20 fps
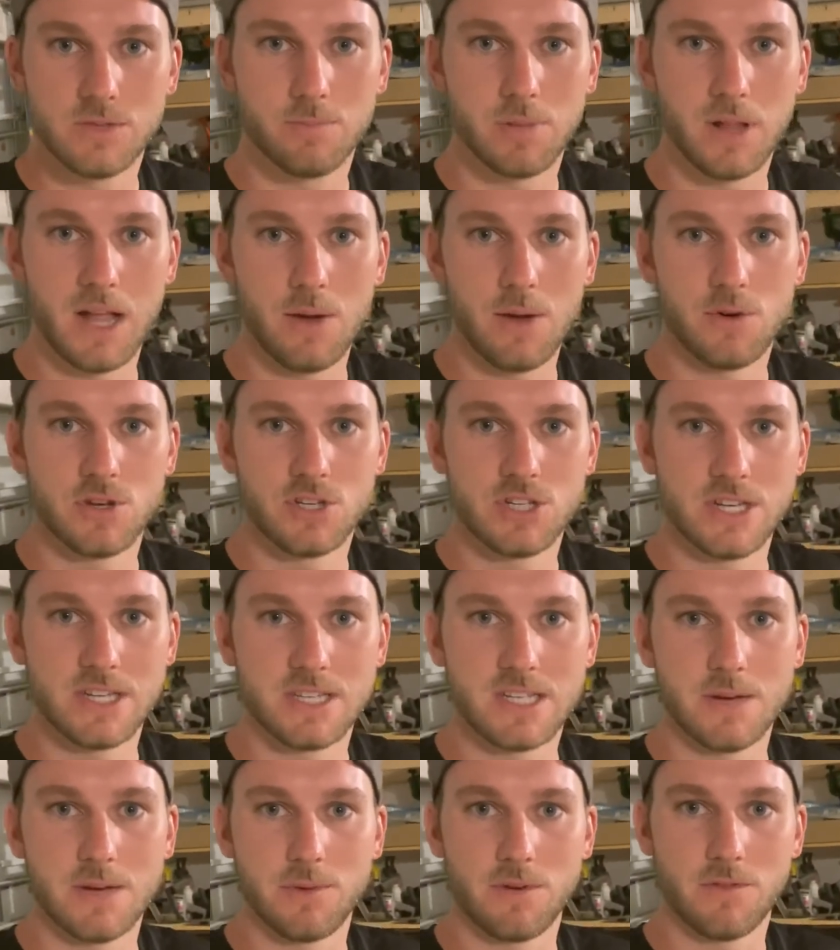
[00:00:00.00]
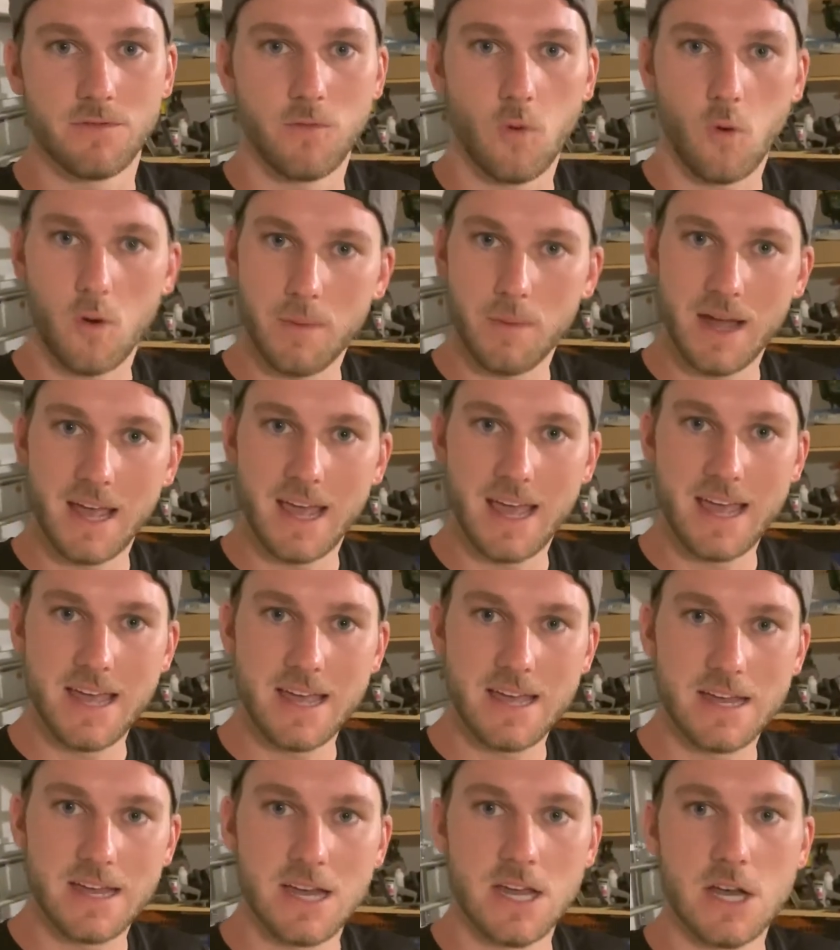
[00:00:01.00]
plywood sheets come in four by
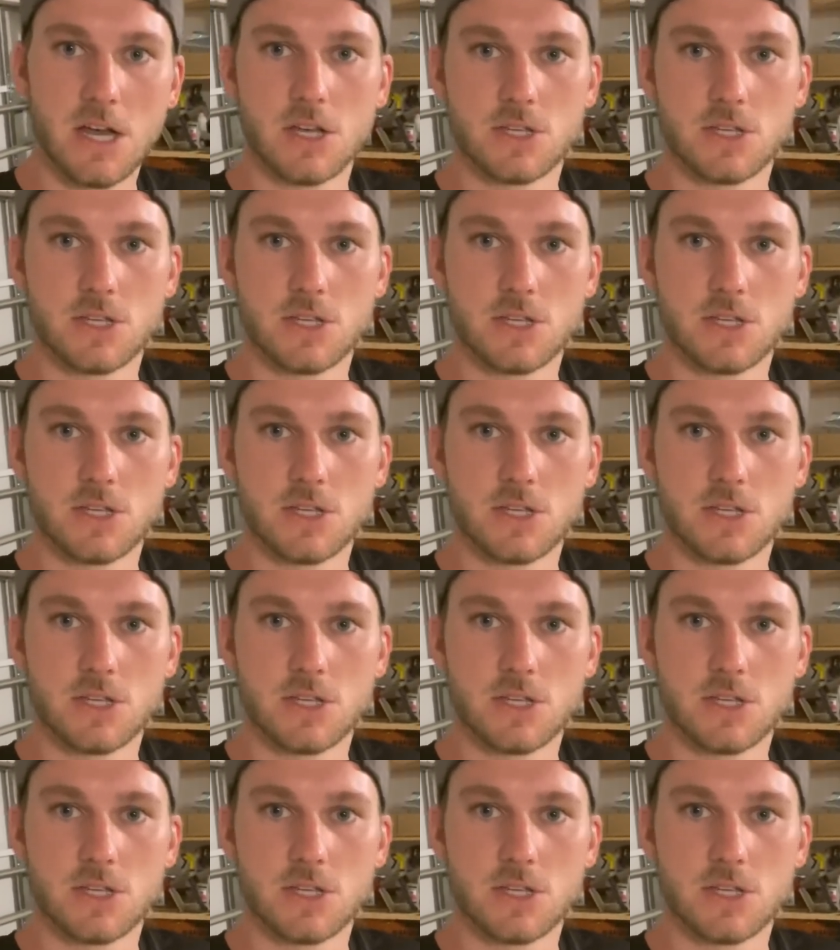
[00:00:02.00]
eight.